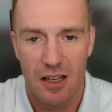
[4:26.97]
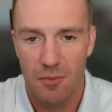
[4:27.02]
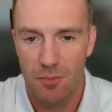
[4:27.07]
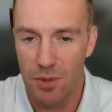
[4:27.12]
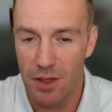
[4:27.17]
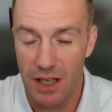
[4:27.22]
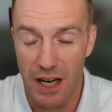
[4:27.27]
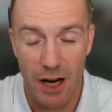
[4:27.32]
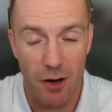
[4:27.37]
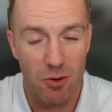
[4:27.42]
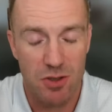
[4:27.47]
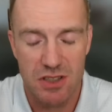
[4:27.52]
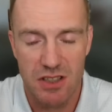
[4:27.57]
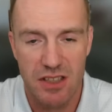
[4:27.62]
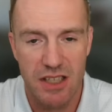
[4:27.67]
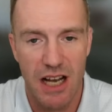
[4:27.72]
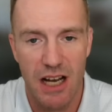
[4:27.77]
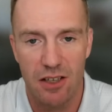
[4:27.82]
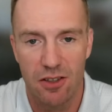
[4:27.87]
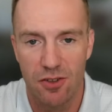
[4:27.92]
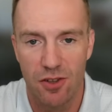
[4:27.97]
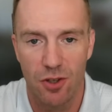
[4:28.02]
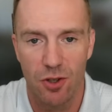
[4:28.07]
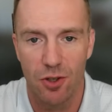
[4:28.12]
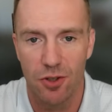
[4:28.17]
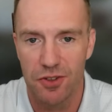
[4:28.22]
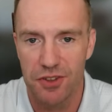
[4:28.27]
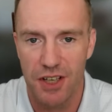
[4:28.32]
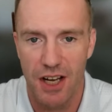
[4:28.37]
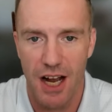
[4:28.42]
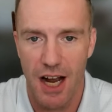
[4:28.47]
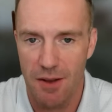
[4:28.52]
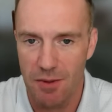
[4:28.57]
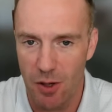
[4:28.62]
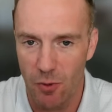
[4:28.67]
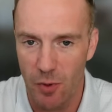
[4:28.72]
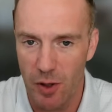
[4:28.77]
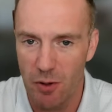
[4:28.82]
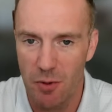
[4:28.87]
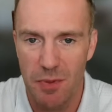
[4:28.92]
But I was a doubter the whole time that
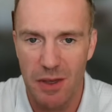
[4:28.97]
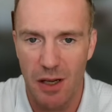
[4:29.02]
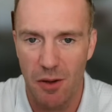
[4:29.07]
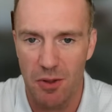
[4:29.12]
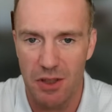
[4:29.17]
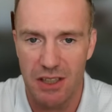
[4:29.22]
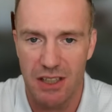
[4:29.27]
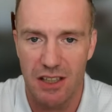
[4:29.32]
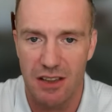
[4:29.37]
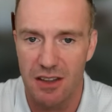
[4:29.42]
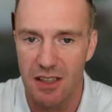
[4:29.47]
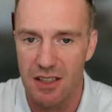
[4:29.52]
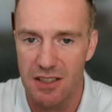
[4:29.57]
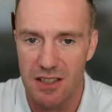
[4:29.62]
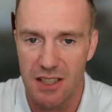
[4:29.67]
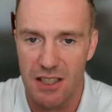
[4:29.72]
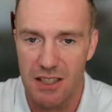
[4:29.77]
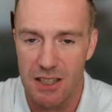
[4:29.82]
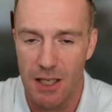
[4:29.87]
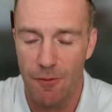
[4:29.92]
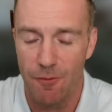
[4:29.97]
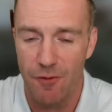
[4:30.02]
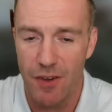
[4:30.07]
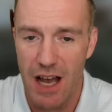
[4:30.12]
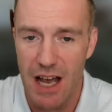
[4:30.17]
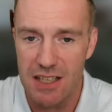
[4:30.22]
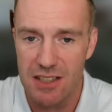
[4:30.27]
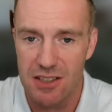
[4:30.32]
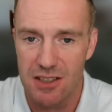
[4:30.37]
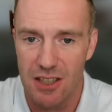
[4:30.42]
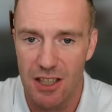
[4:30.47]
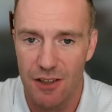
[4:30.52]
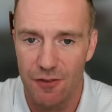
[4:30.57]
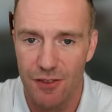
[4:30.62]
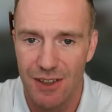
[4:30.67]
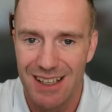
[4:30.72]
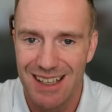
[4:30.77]
we would be able to get these things up fast enough.